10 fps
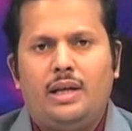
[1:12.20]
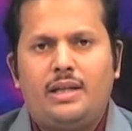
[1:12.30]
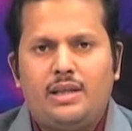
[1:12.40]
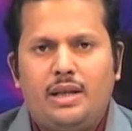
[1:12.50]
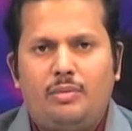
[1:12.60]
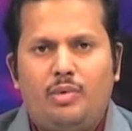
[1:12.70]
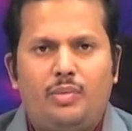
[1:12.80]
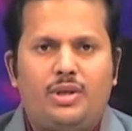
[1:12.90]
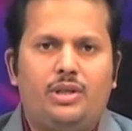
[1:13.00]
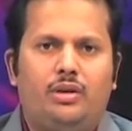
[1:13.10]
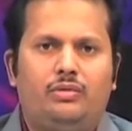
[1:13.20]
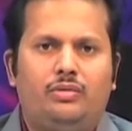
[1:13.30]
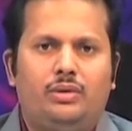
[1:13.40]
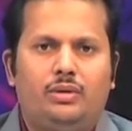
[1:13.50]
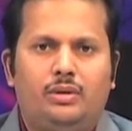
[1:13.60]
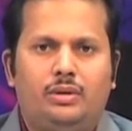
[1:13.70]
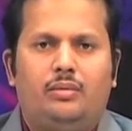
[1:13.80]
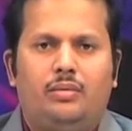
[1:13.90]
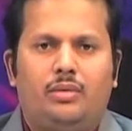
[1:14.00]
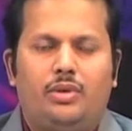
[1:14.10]
the necessary property of
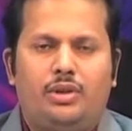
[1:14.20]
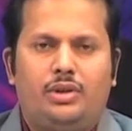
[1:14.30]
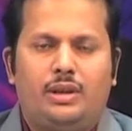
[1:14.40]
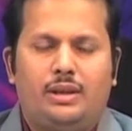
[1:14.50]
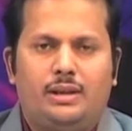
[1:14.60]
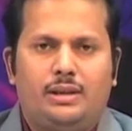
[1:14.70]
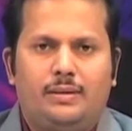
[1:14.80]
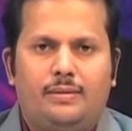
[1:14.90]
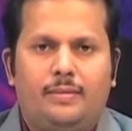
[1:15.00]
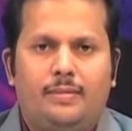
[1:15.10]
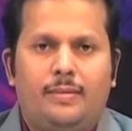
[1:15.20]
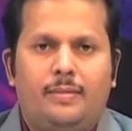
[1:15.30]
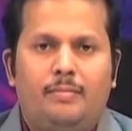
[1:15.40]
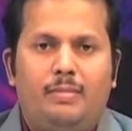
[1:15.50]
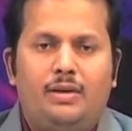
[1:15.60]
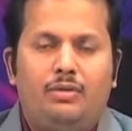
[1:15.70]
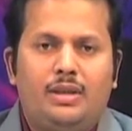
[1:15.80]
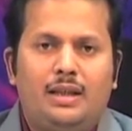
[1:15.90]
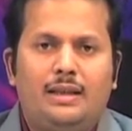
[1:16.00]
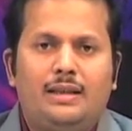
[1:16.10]
consciousness. But
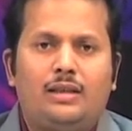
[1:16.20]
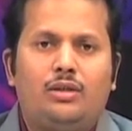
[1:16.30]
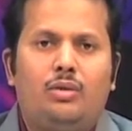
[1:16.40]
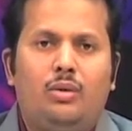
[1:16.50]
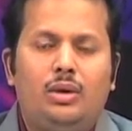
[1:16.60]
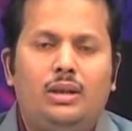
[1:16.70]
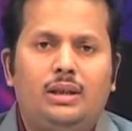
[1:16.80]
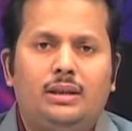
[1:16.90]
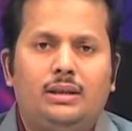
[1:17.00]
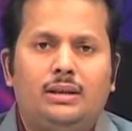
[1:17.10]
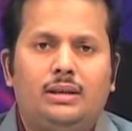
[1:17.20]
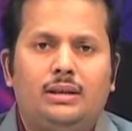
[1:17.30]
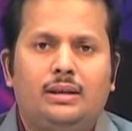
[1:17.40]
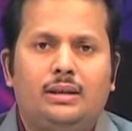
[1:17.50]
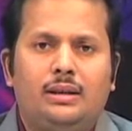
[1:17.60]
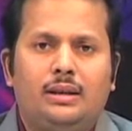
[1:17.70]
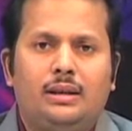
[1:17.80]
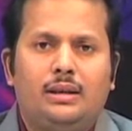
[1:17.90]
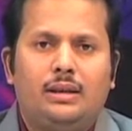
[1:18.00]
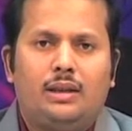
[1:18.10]
Husserl does not hold
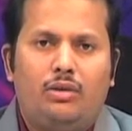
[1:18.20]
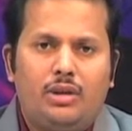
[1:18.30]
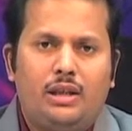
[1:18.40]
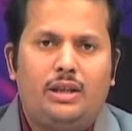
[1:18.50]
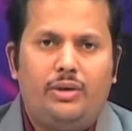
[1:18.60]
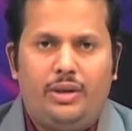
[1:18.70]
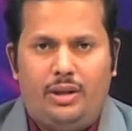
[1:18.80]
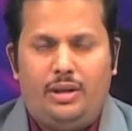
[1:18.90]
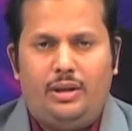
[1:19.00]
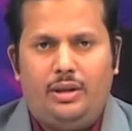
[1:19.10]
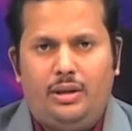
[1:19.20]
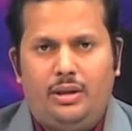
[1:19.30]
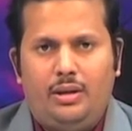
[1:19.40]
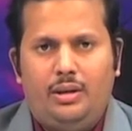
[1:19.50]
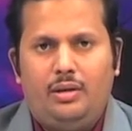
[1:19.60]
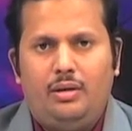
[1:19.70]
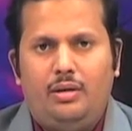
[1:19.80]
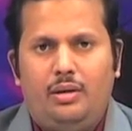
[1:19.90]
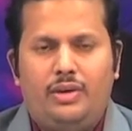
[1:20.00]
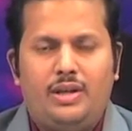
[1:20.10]
the causal theory
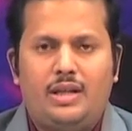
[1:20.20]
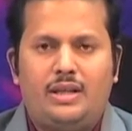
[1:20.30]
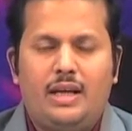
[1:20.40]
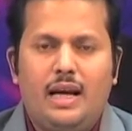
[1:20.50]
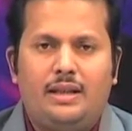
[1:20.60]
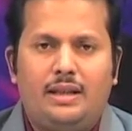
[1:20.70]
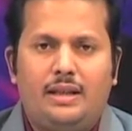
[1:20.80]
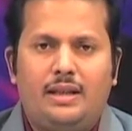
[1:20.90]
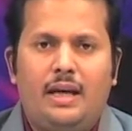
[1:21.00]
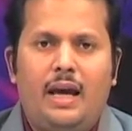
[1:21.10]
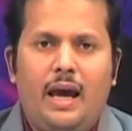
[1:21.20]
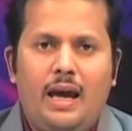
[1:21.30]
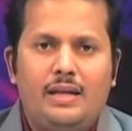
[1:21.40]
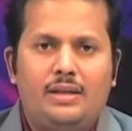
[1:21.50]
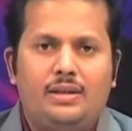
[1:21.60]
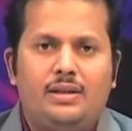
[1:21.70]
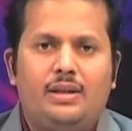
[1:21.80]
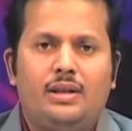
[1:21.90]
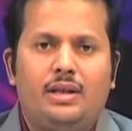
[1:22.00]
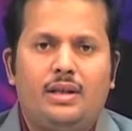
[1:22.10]
of intentionality as
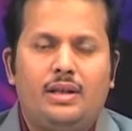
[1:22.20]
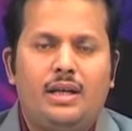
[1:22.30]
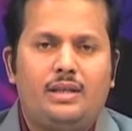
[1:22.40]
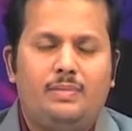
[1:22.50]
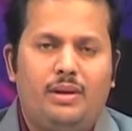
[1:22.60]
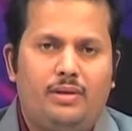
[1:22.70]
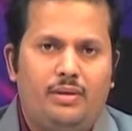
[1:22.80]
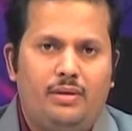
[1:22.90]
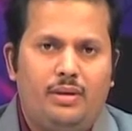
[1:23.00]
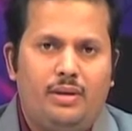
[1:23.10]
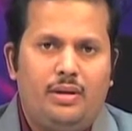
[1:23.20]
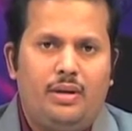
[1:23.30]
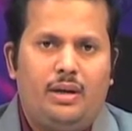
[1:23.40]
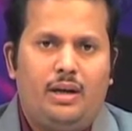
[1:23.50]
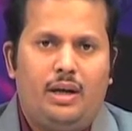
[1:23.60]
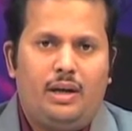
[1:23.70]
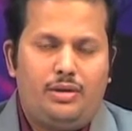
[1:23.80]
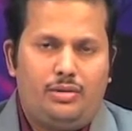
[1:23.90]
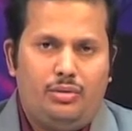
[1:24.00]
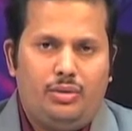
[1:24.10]
it has been
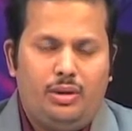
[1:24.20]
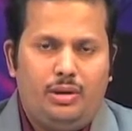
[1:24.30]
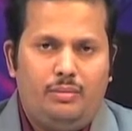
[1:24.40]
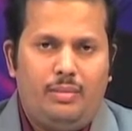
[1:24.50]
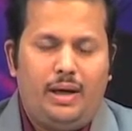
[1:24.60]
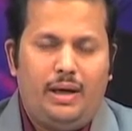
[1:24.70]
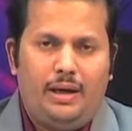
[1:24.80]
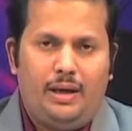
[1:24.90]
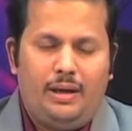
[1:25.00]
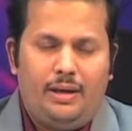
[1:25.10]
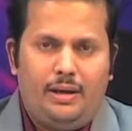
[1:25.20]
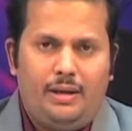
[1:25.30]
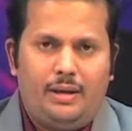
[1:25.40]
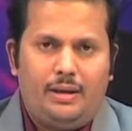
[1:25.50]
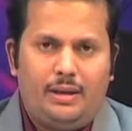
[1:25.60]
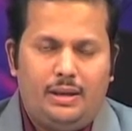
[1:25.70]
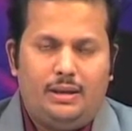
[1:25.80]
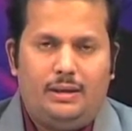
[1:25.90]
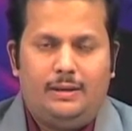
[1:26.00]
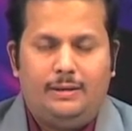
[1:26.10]
understood by
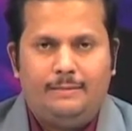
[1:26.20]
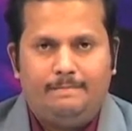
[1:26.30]
Searle.